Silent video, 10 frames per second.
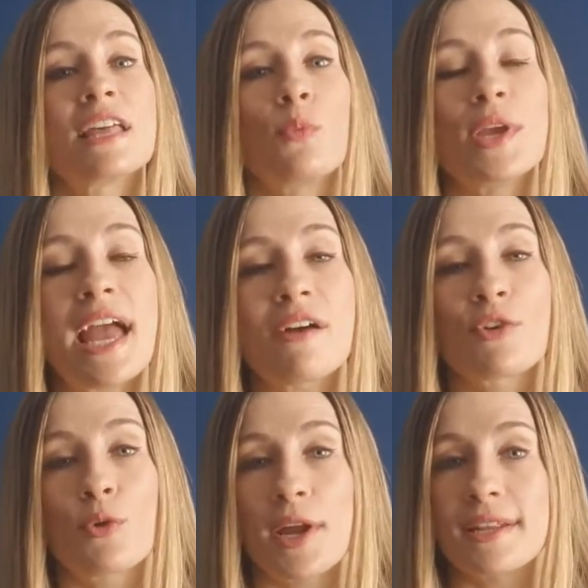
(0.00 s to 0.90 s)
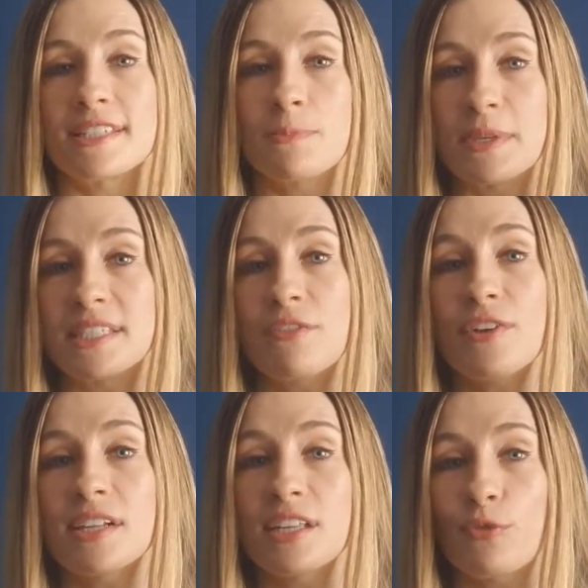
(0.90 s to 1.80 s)
that we have created
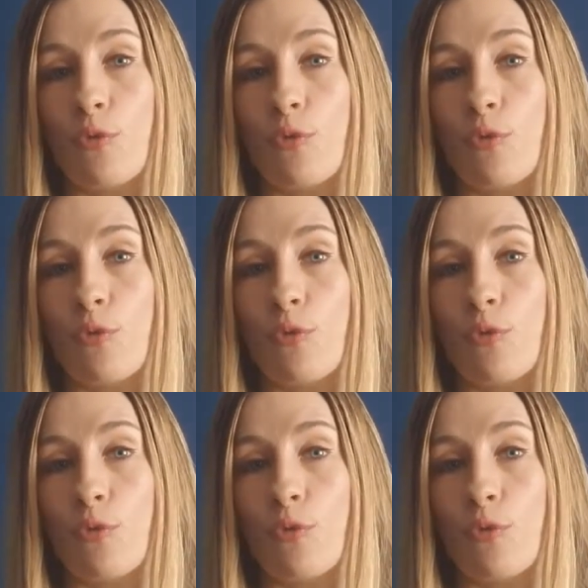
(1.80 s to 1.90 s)
specifically